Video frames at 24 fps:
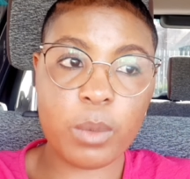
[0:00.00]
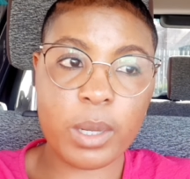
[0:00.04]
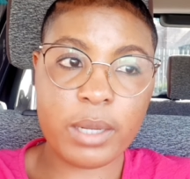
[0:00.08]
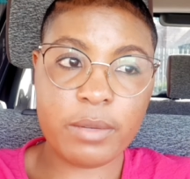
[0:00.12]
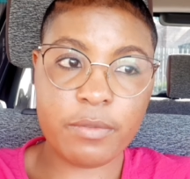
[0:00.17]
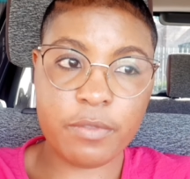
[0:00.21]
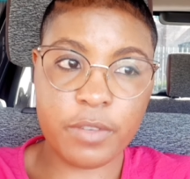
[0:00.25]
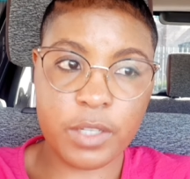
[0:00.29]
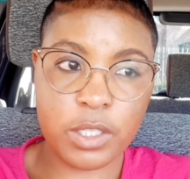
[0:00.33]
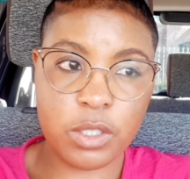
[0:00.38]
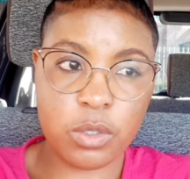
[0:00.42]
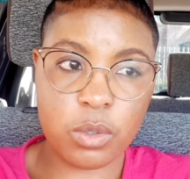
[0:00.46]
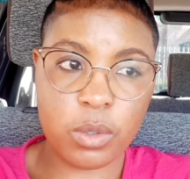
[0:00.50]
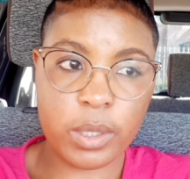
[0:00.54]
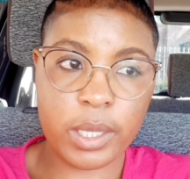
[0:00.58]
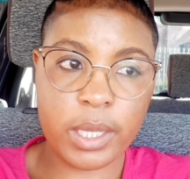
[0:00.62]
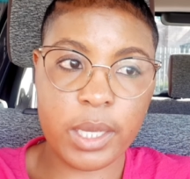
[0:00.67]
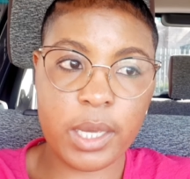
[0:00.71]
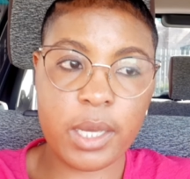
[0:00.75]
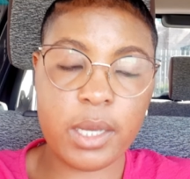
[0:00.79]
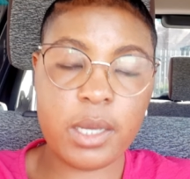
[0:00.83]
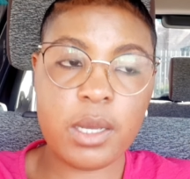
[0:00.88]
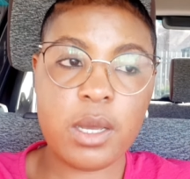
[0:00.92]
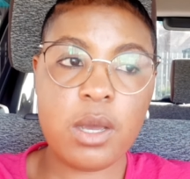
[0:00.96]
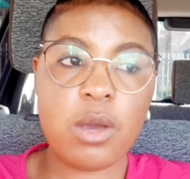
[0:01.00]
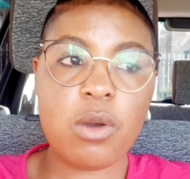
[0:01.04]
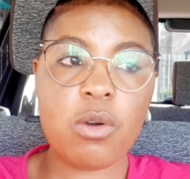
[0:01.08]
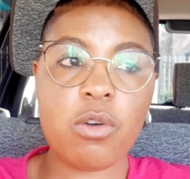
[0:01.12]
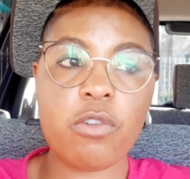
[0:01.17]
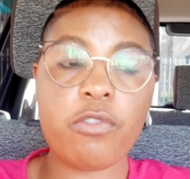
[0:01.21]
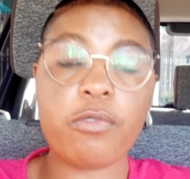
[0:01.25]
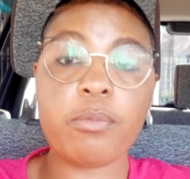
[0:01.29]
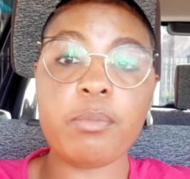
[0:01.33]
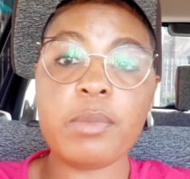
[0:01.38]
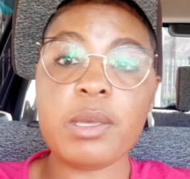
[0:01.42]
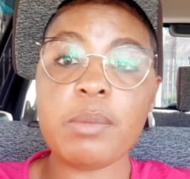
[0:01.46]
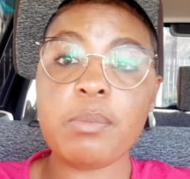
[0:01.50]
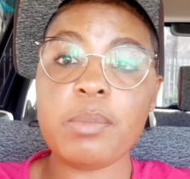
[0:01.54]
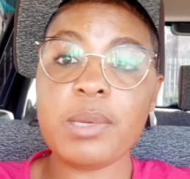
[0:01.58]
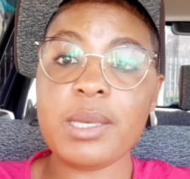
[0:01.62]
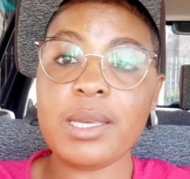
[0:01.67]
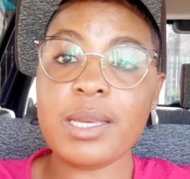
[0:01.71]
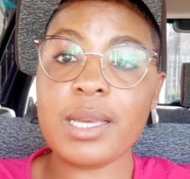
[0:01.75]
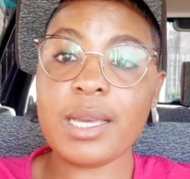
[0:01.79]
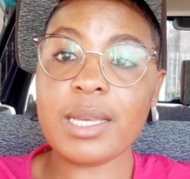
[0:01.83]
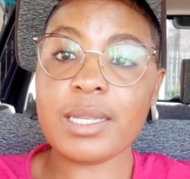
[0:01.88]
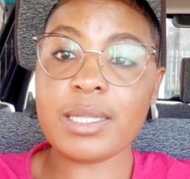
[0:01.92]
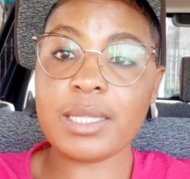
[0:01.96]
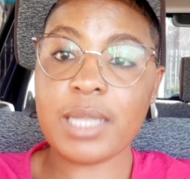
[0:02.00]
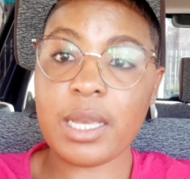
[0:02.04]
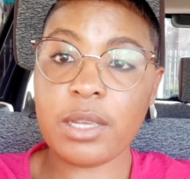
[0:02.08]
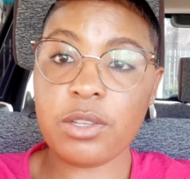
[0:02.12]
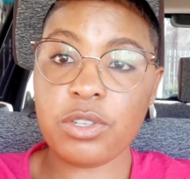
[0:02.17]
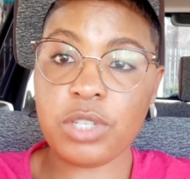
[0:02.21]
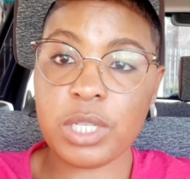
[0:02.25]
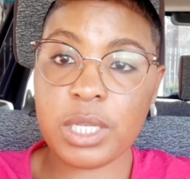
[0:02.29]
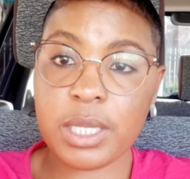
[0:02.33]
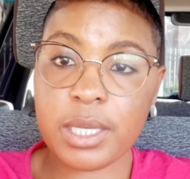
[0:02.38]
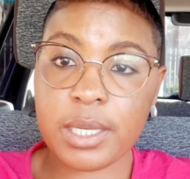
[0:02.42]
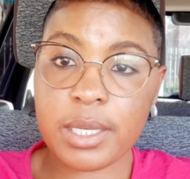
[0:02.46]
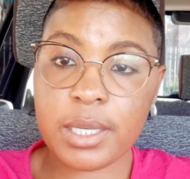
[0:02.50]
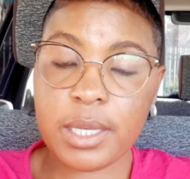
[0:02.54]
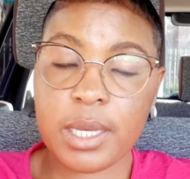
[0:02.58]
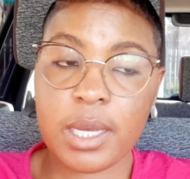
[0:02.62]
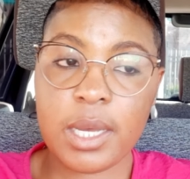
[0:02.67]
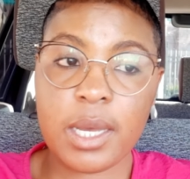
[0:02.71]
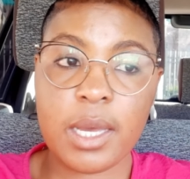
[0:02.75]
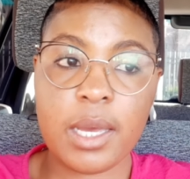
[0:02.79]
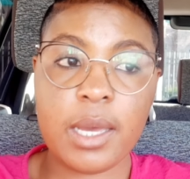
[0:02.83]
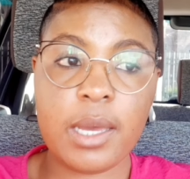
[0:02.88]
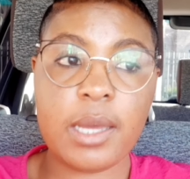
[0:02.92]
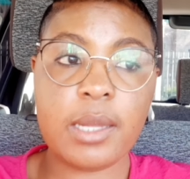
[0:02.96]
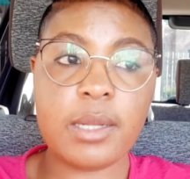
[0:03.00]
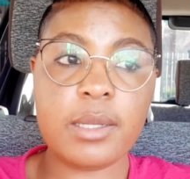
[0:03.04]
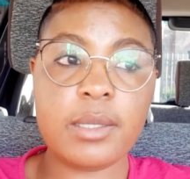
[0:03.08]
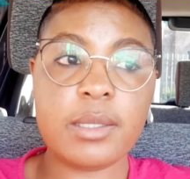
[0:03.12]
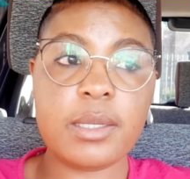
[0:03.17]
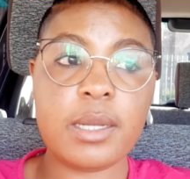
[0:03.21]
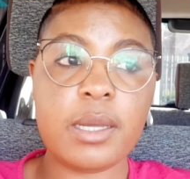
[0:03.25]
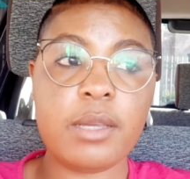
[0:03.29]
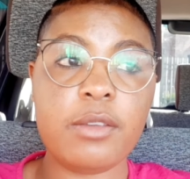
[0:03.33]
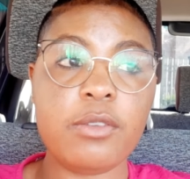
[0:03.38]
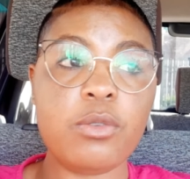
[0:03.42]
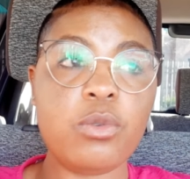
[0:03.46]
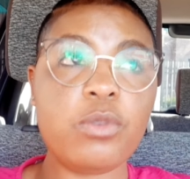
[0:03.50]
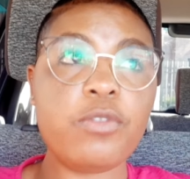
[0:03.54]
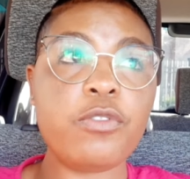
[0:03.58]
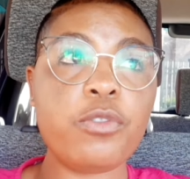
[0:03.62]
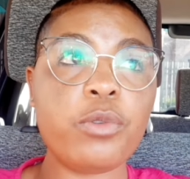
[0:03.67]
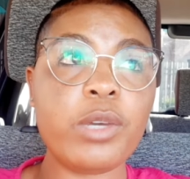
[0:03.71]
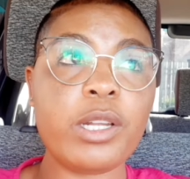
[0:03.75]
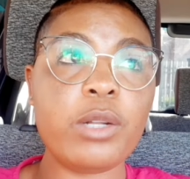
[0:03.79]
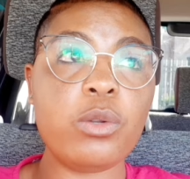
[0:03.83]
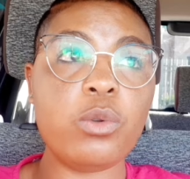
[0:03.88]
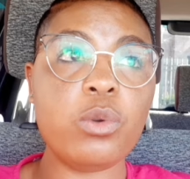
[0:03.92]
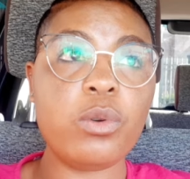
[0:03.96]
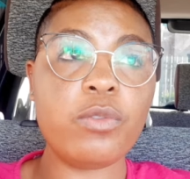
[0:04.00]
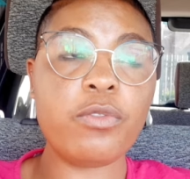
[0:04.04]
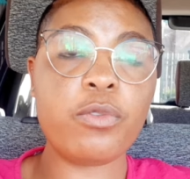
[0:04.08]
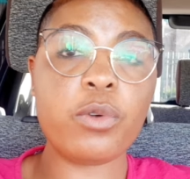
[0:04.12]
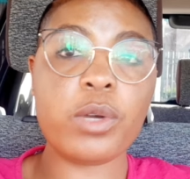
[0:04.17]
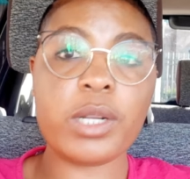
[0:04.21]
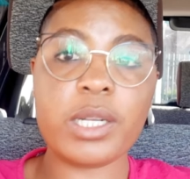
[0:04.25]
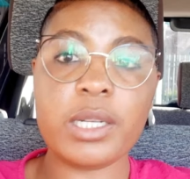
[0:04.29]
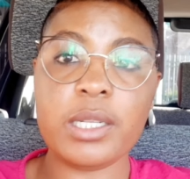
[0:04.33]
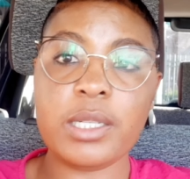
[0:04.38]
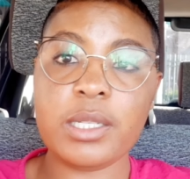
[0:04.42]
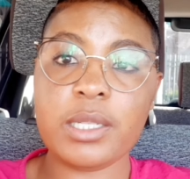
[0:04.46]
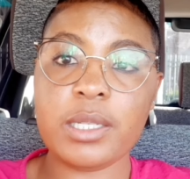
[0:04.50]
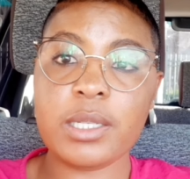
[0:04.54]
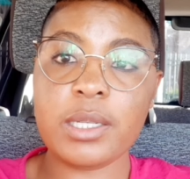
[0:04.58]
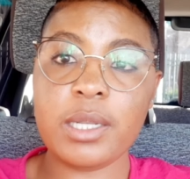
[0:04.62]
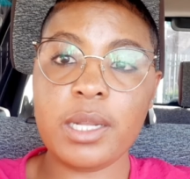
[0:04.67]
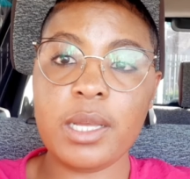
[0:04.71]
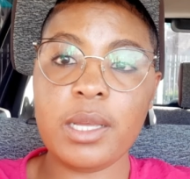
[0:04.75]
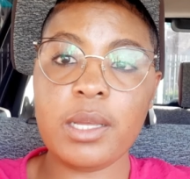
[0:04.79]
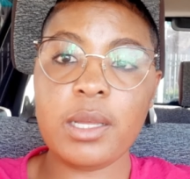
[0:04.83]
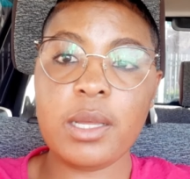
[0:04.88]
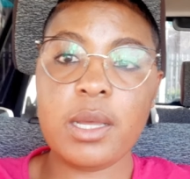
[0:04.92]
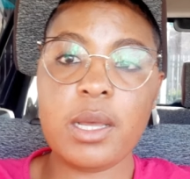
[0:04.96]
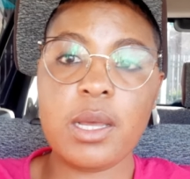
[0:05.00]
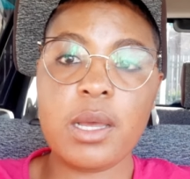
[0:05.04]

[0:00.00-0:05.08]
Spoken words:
video here of me being a side chick, and if you can look for it, ne?